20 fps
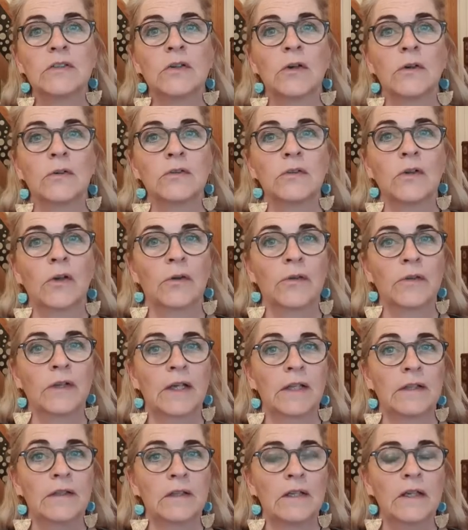So it's going to
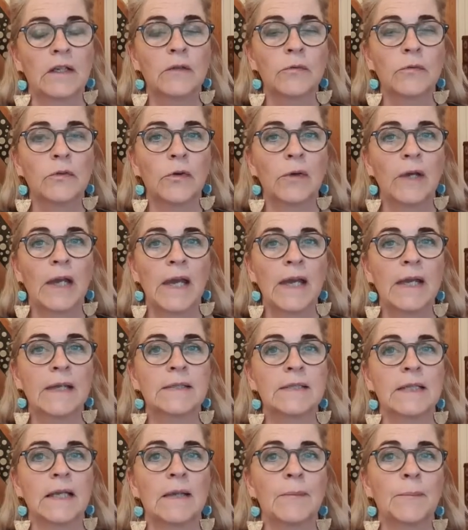get rid of your
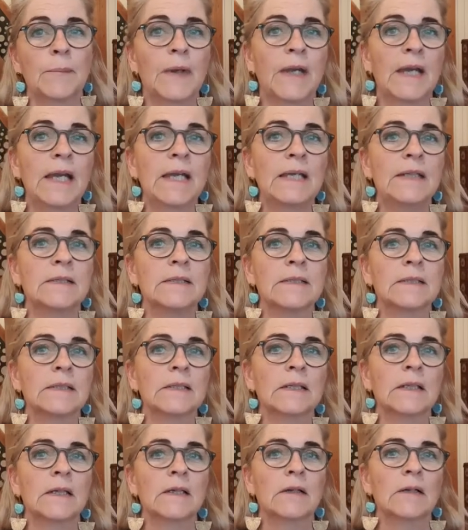aches and pains,
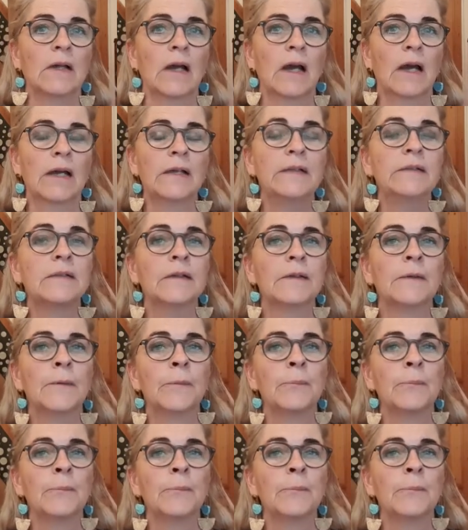right?